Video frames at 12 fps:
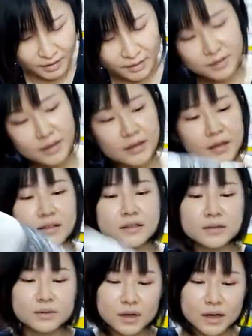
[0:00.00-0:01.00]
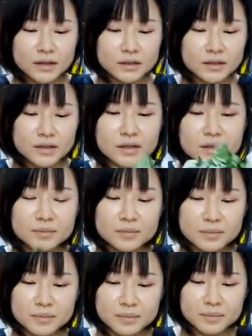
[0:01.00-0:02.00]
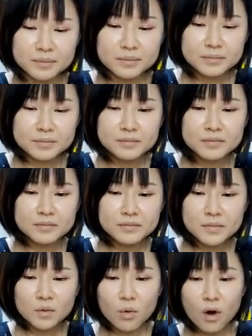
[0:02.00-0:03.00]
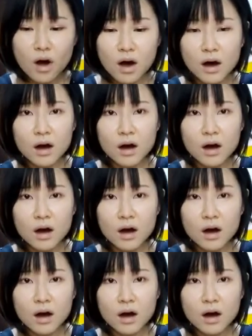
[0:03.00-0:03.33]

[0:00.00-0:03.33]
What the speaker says: And another one in, whoa.